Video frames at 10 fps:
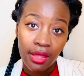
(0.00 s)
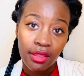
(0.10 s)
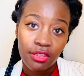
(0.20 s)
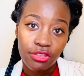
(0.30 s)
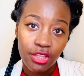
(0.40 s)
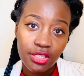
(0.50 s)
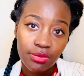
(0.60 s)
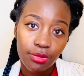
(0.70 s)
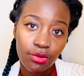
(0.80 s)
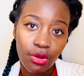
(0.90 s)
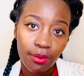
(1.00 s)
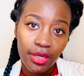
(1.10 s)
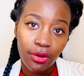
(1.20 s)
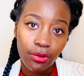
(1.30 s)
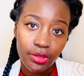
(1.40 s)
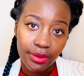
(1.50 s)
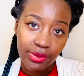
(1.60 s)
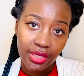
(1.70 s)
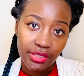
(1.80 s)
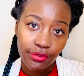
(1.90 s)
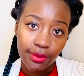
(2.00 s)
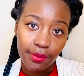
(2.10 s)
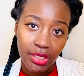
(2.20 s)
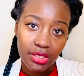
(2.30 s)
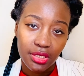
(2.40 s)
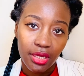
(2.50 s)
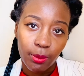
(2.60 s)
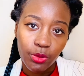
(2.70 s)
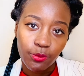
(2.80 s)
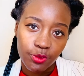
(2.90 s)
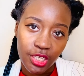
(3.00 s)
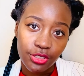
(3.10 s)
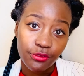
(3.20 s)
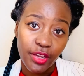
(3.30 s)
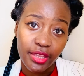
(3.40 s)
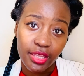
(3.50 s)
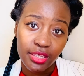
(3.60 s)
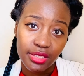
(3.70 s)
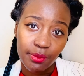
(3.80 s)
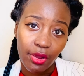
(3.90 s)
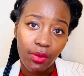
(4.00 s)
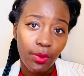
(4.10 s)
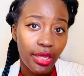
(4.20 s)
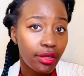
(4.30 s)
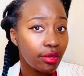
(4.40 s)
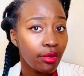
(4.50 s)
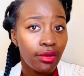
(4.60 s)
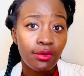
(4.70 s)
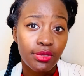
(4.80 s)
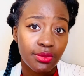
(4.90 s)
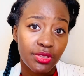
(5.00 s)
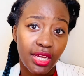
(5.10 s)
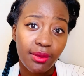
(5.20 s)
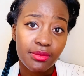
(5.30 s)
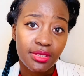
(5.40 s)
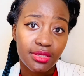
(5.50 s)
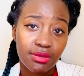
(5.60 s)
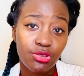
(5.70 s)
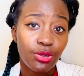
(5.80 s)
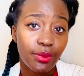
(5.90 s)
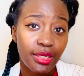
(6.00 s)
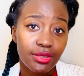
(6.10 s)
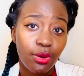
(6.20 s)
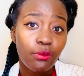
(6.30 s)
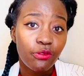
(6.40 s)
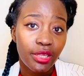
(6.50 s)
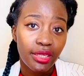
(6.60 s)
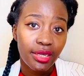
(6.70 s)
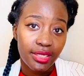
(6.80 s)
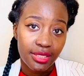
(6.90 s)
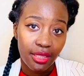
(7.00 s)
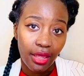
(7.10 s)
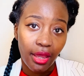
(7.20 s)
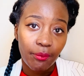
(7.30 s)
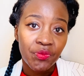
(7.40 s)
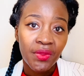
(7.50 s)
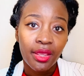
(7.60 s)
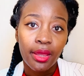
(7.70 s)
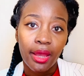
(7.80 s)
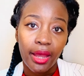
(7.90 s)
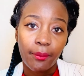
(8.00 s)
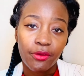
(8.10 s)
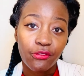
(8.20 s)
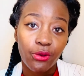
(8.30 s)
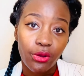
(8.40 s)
This will normally hold up things for a bit. You tend to find that there's about a week, or sometimes 2 weeks, hopefully less than that, before